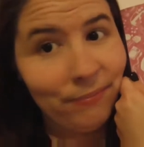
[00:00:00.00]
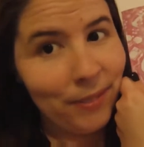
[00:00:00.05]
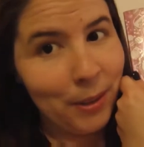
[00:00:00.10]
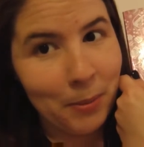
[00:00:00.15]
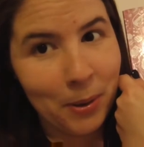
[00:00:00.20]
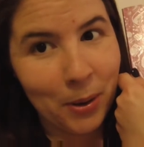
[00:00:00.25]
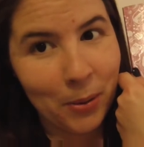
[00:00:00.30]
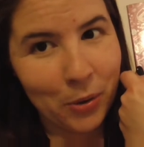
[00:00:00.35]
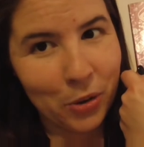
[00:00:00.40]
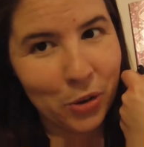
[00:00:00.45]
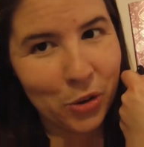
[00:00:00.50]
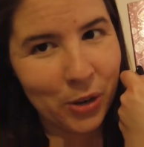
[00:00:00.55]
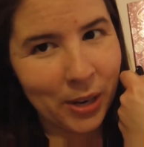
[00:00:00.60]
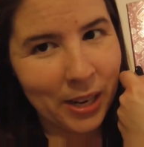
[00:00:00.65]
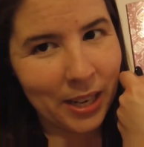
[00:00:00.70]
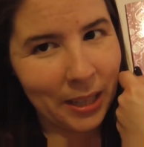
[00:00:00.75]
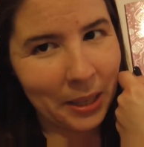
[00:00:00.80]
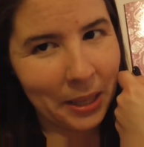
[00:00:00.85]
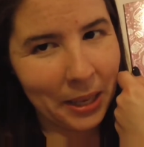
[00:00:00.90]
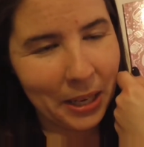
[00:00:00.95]
the poetry
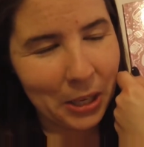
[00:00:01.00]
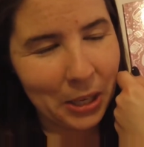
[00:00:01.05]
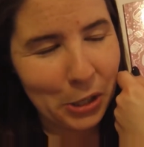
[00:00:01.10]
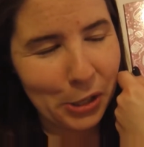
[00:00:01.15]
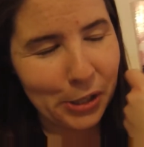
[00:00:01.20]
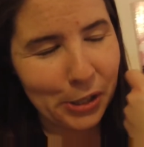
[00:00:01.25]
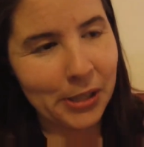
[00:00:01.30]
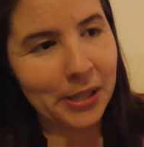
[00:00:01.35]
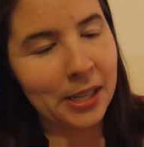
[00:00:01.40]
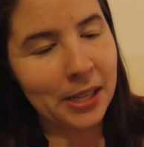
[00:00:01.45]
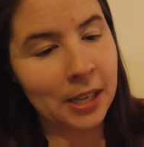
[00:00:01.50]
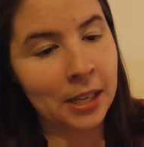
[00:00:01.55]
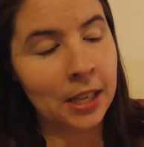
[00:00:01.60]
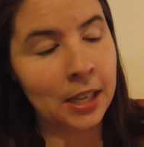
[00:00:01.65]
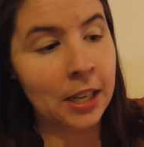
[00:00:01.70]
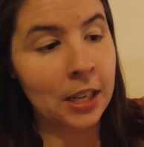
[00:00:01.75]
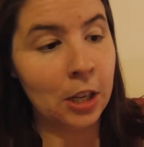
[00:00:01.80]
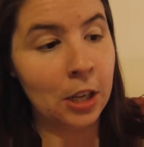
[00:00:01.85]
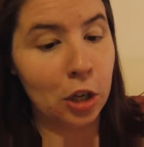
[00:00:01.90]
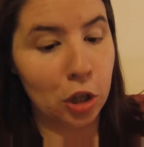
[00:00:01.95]
collection
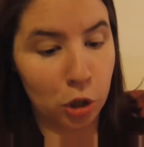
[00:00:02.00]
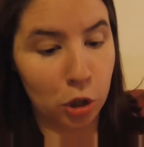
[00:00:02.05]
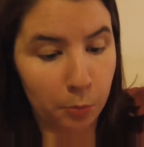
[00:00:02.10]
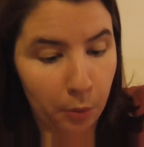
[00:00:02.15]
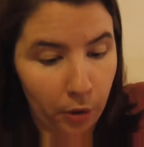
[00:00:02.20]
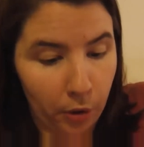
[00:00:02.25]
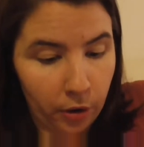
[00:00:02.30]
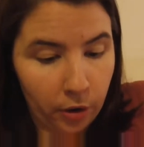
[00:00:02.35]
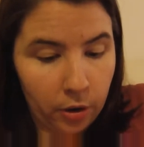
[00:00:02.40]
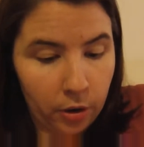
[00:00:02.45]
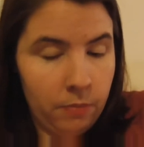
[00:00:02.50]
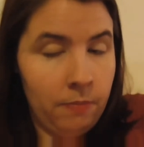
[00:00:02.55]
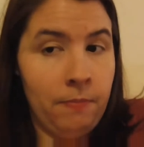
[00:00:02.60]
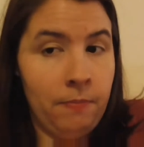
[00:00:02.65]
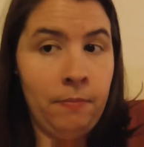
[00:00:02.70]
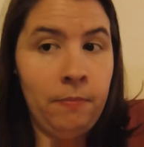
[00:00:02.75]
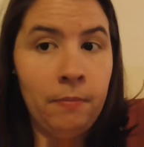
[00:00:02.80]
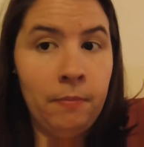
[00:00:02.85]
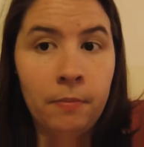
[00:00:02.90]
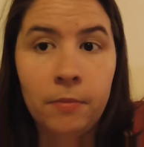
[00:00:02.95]
tomorrow
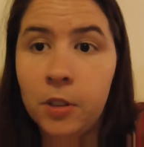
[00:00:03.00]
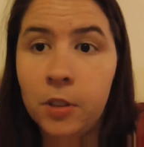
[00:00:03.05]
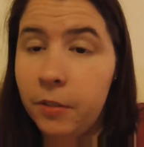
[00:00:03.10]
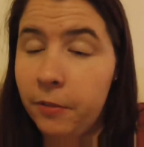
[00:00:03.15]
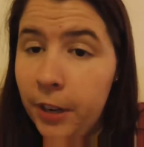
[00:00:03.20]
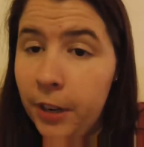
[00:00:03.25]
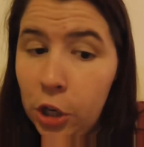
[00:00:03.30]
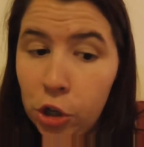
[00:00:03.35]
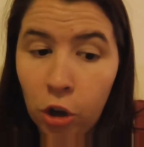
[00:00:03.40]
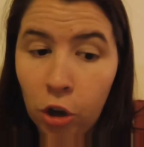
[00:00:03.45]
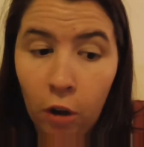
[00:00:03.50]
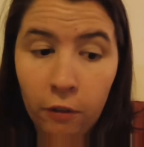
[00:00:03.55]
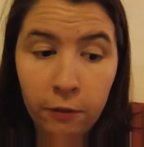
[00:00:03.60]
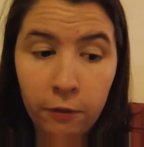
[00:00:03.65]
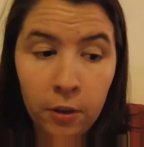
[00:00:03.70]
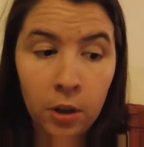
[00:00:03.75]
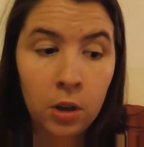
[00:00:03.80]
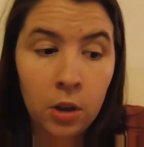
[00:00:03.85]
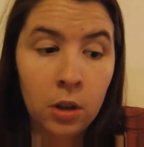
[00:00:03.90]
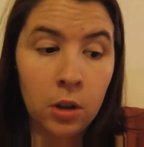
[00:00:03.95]
to finish
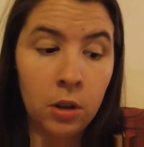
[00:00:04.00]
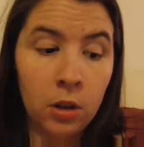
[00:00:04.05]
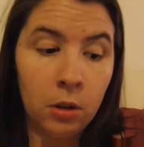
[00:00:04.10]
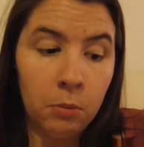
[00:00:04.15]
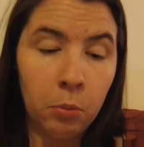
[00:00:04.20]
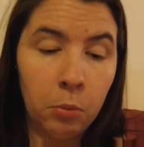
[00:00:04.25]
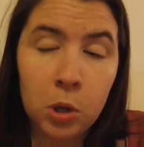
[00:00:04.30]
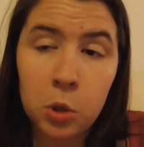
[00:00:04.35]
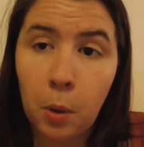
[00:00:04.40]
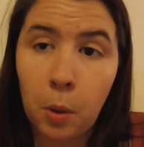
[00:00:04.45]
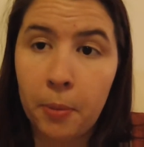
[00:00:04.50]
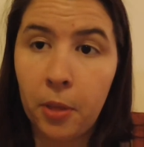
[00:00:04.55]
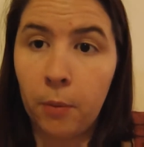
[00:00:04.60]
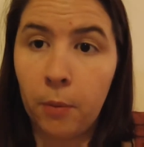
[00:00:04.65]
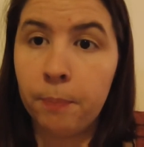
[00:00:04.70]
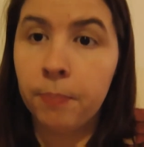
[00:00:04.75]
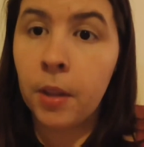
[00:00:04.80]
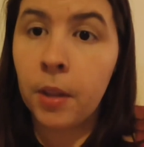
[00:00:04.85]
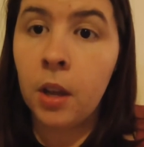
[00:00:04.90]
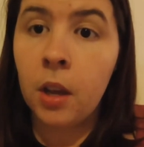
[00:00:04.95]
off
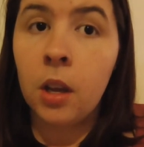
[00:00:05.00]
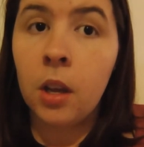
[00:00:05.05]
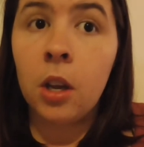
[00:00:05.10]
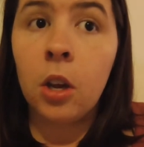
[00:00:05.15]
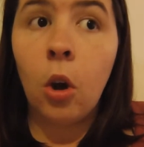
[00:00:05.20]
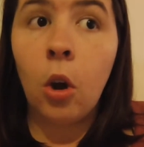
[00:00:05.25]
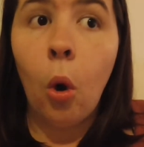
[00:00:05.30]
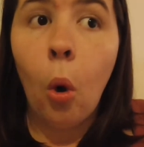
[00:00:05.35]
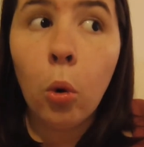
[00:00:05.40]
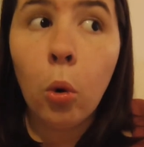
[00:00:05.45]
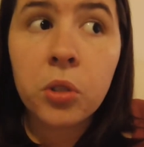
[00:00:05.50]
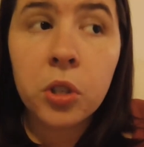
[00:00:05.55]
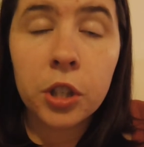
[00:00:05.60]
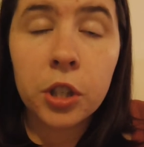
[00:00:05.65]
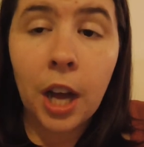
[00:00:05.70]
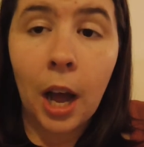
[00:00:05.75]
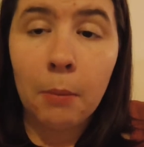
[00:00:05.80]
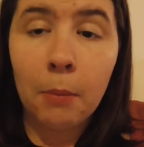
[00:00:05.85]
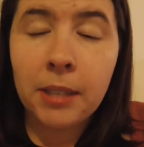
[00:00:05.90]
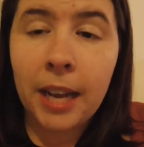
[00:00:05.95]
BookSwapAthon. Also
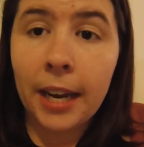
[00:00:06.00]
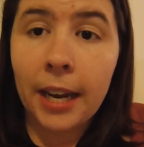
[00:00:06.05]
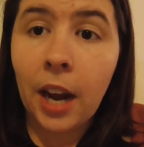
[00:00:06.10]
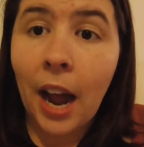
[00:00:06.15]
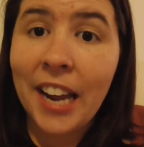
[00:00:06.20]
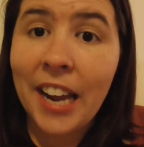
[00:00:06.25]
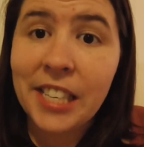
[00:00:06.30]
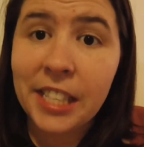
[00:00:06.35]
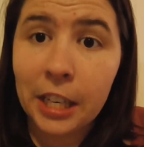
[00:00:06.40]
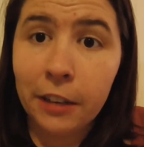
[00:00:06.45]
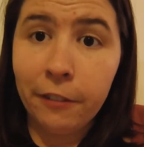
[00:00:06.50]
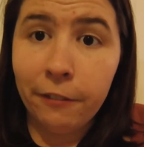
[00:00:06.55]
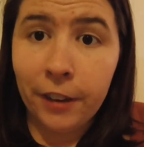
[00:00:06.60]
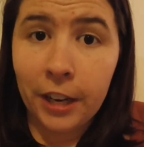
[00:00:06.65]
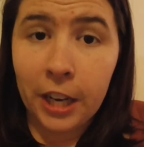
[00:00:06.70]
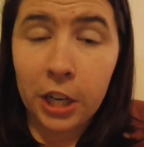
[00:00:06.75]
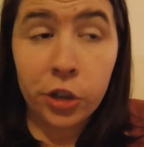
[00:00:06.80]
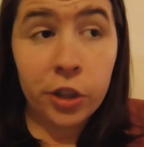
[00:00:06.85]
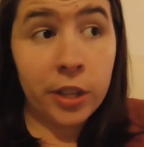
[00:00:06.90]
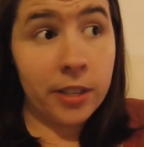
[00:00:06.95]
to update, I did
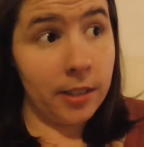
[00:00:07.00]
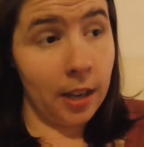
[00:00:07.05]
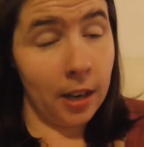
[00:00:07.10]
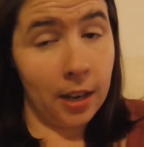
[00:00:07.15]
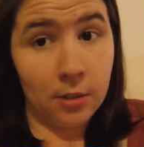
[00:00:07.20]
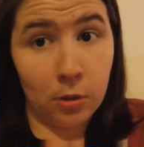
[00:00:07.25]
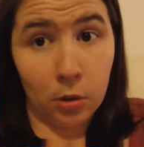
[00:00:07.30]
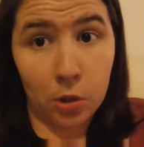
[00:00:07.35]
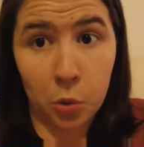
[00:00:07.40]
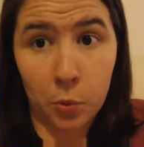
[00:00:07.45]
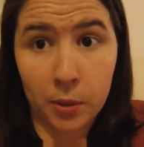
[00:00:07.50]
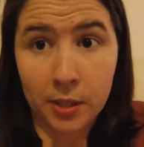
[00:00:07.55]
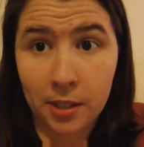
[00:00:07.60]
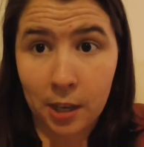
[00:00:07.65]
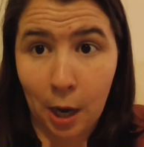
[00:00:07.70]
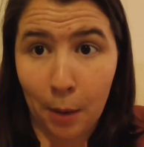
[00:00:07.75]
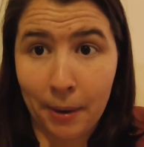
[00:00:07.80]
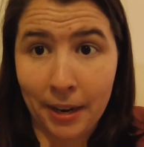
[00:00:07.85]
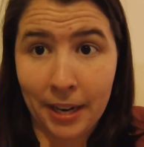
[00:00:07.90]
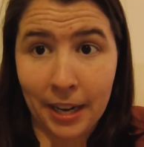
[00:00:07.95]
finish The Sun Is Also a
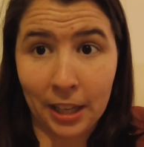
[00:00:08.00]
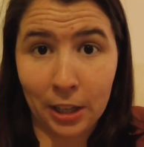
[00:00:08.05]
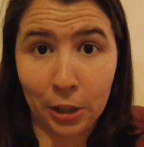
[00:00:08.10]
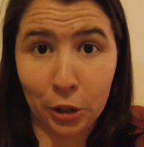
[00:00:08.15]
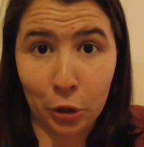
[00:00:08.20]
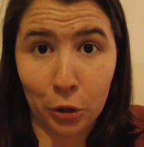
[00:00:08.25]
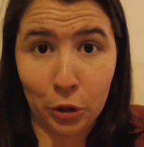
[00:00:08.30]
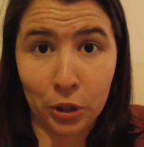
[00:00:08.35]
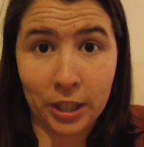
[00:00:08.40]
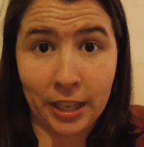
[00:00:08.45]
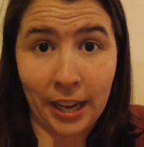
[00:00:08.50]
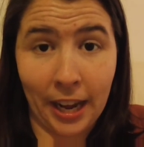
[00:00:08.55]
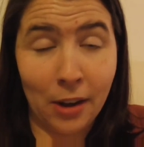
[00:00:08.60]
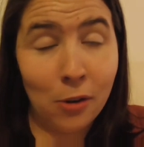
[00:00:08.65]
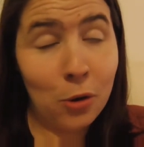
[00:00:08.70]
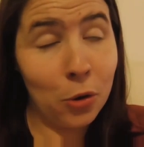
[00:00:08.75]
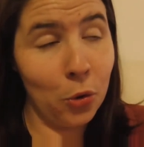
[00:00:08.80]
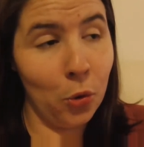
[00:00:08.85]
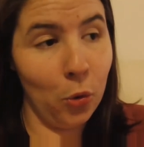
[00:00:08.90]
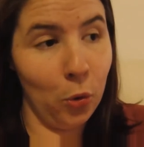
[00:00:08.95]
Star by Nicola Yoon today
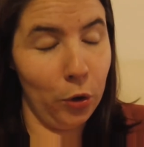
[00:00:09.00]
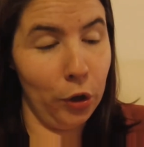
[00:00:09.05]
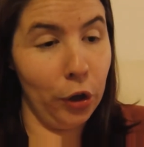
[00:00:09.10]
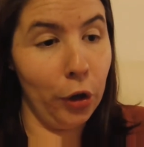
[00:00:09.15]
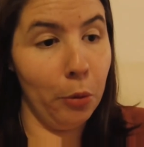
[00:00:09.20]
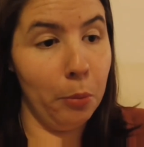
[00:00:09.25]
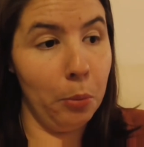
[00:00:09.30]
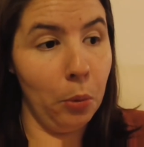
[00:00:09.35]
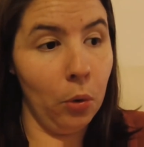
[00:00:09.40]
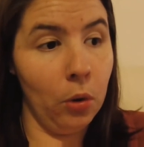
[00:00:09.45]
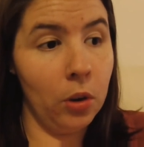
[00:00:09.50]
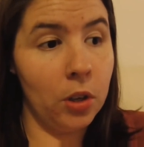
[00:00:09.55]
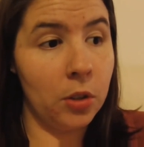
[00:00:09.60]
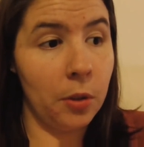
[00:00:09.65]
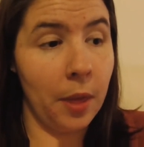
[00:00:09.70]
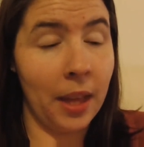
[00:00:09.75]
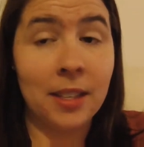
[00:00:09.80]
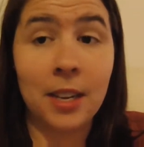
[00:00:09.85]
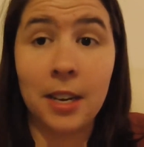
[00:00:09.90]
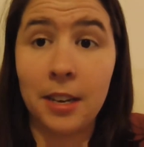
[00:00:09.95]
on audiobook.
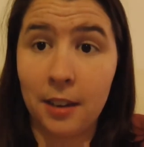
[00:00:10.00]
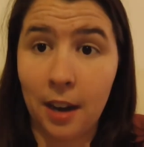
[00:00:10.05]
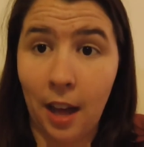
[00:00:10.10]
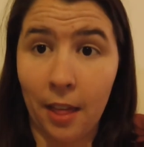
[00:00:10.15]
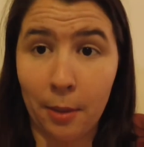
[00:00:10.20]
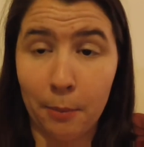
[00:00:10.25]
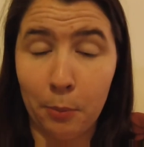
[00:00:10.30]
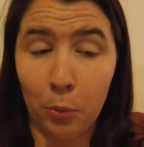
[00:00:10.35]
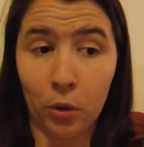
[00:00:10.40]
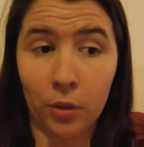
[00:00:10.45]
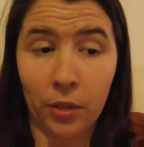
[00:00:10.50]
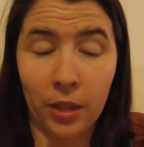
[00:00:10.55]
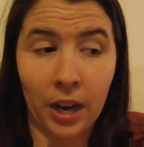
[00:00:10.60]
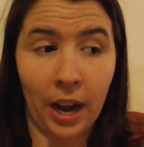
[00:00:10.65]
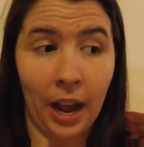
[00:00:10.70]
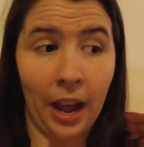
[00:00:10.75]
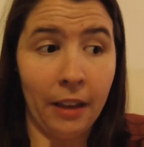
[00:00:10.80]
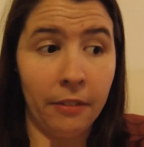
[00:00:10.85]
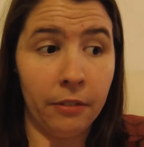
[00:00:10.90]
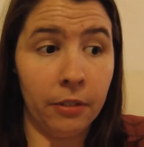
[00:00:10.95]
So that's another book that
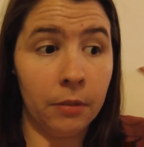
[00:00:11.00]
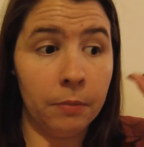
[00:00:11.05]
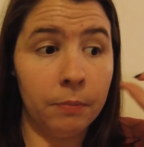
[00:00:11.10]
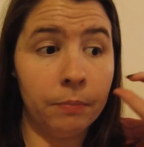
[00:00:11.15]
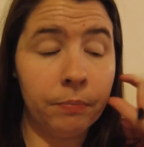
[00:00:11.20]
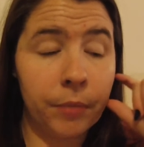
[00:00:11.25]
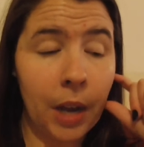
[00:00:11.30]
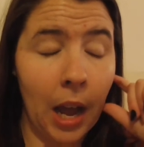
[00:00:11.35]
I've